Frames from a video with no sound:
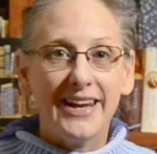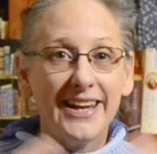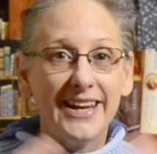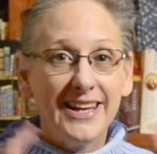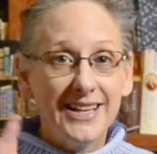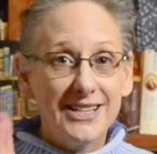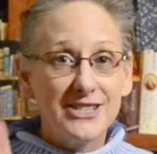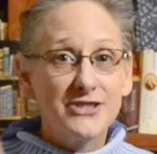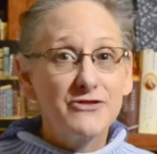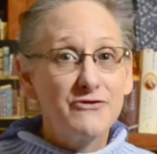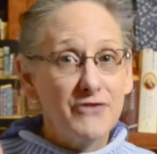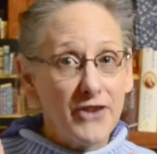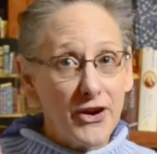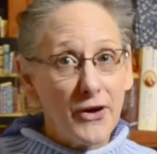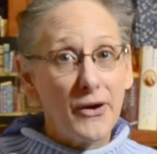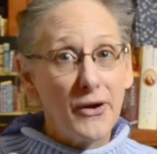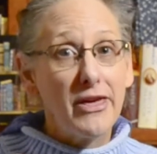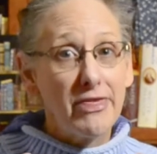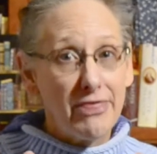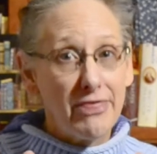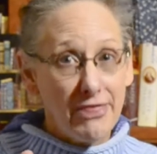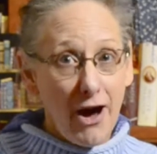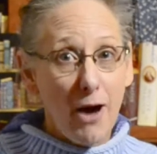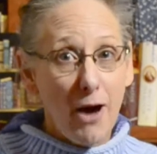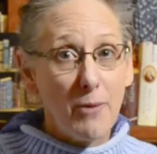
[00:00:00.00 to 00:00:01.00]
It is
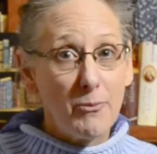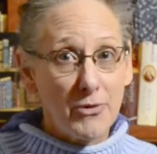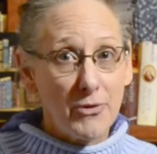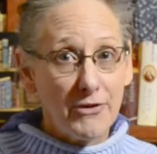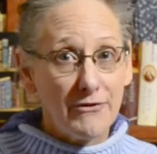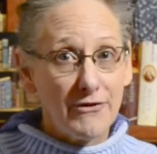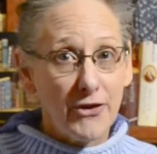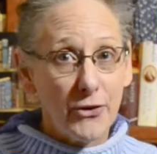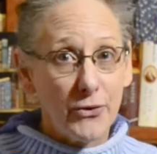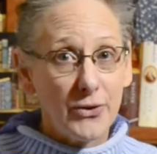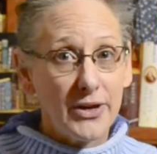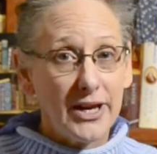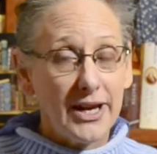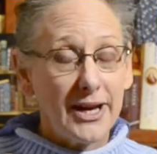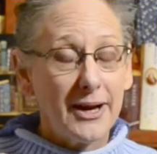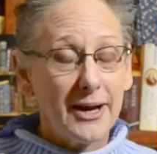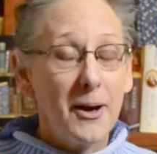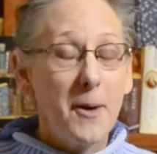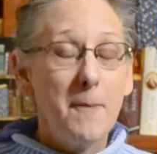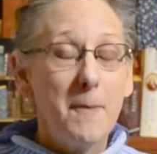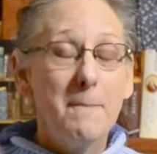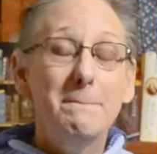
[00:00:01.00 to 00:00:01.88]
very thought-provoking.